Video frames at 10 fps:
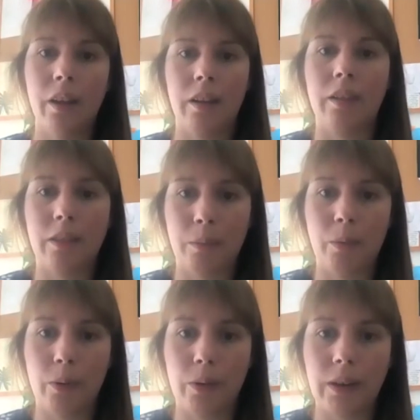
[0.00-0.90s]
the
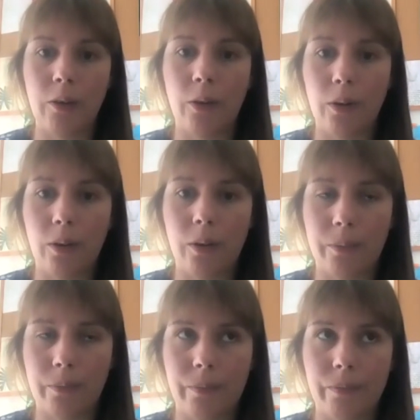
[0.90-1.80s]
more you
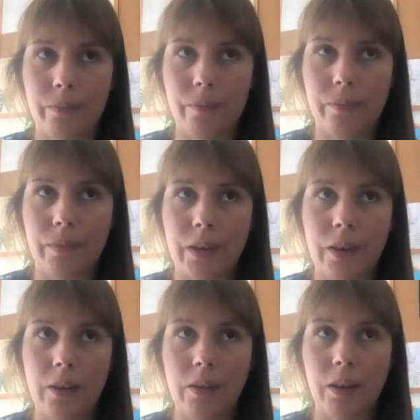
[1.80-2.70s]

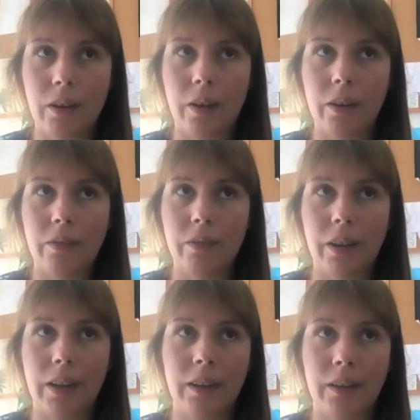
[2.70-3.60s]
can kind of
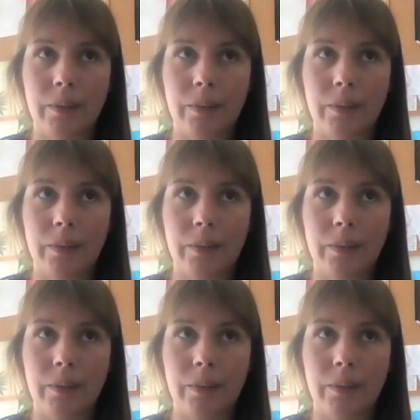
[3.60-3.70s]
like